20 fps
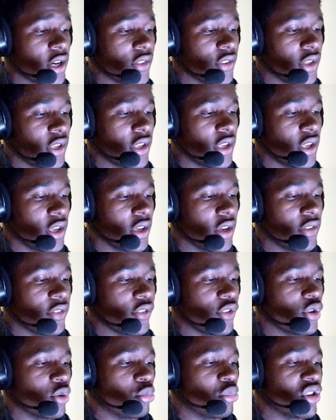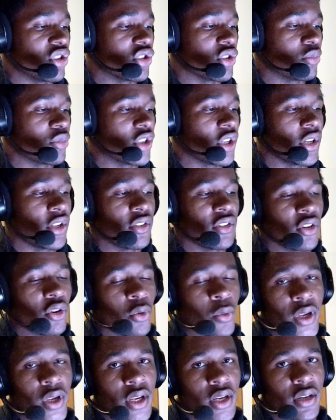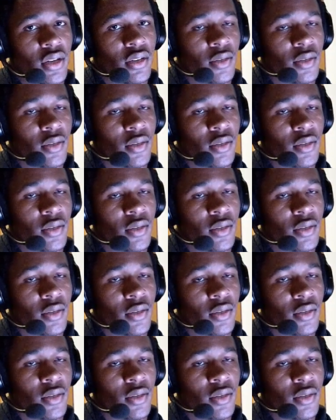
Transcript: the king, and then your bishop's hitting the queen.